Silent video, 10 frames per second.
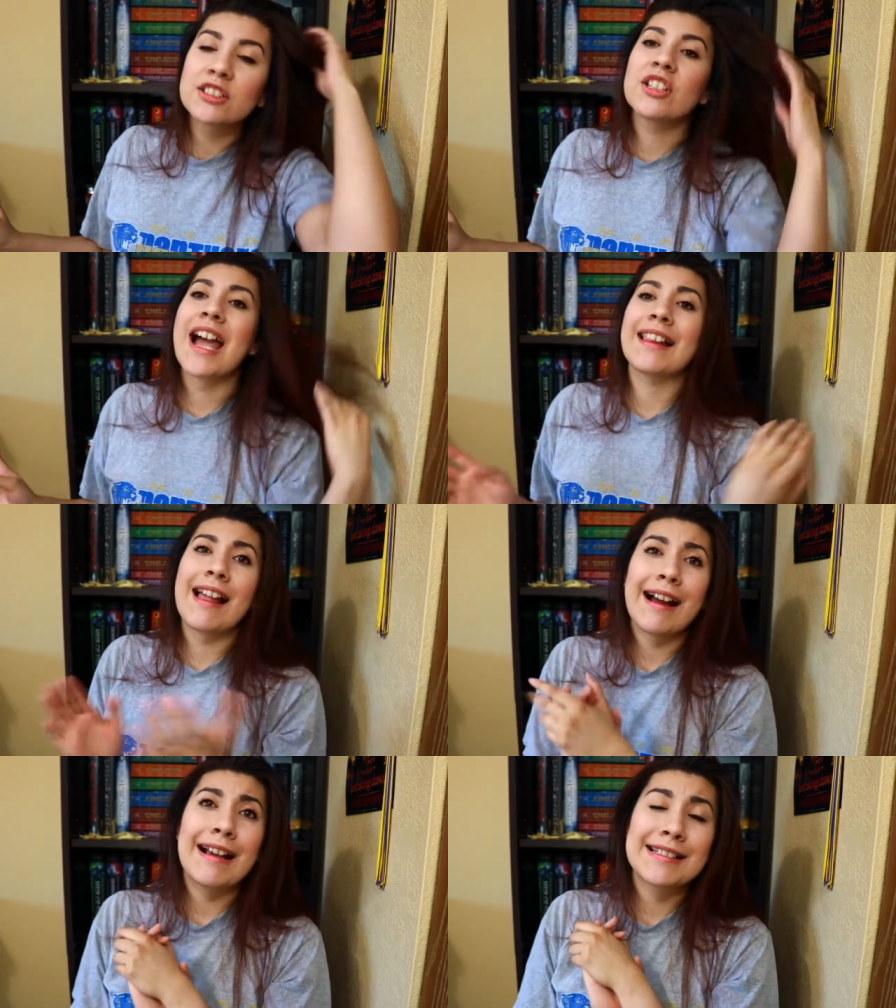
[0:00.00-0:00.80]
So yeah,
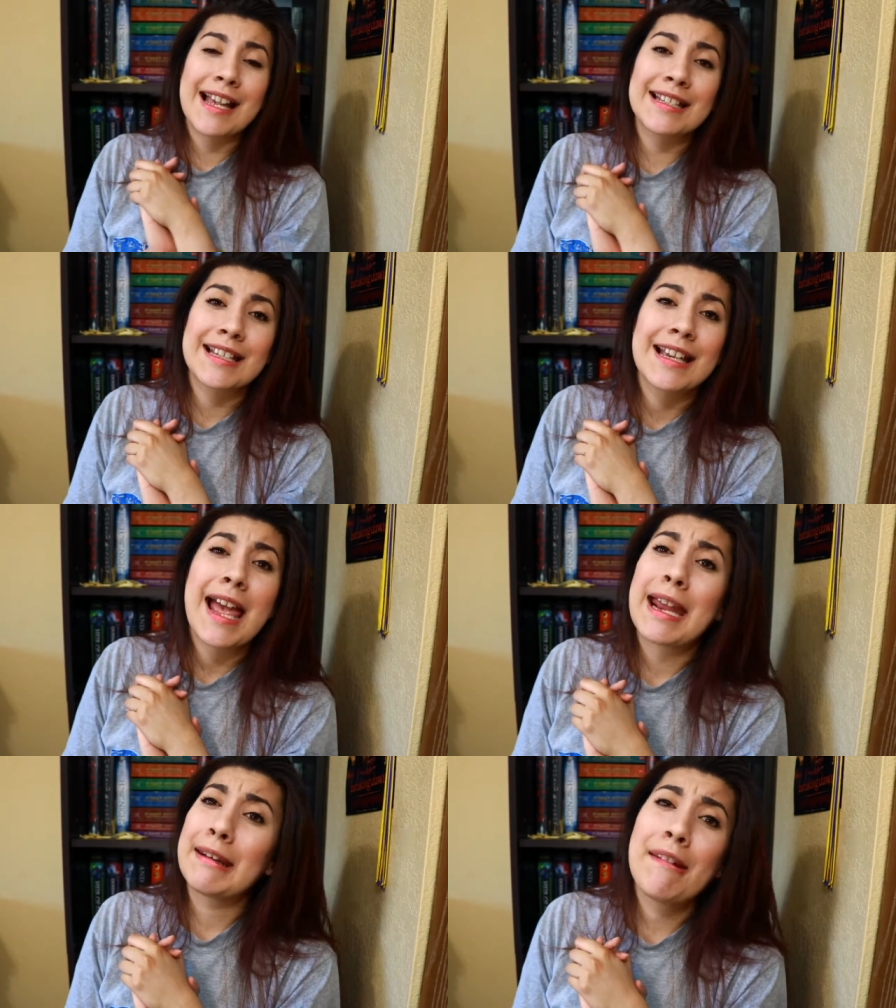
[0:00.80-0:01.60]
like I said,
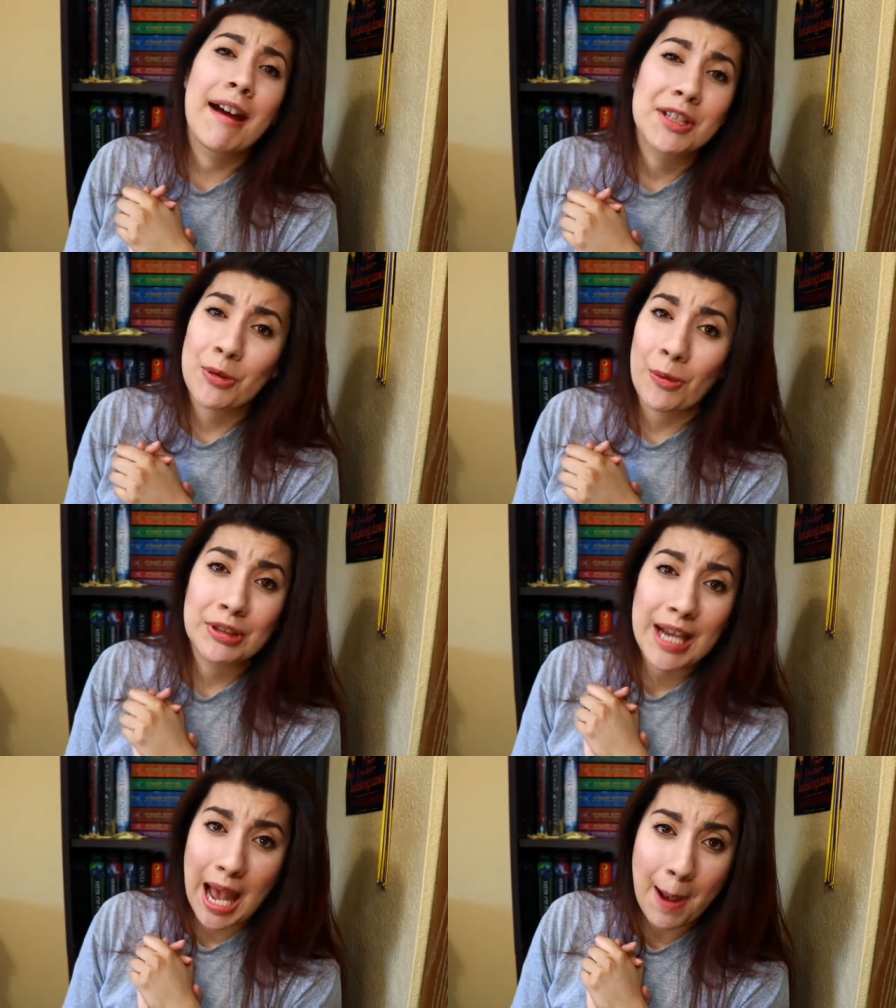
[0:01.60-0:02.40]
not
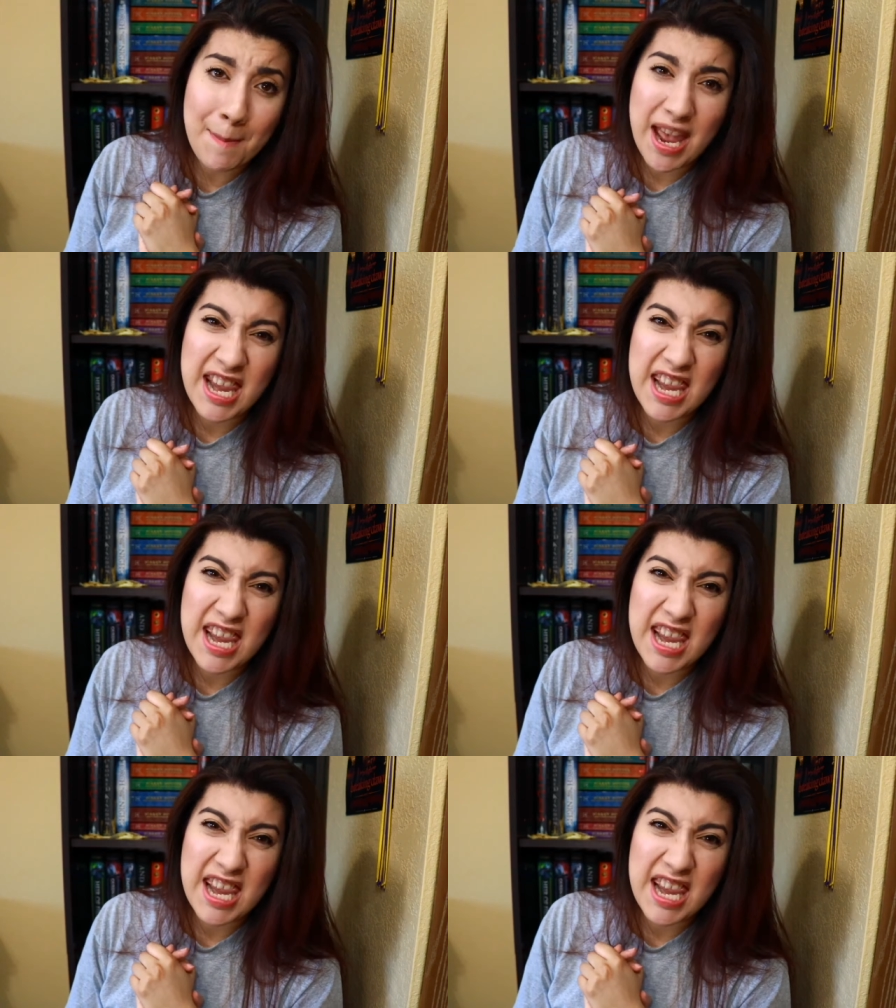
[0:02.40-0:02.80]
going to happen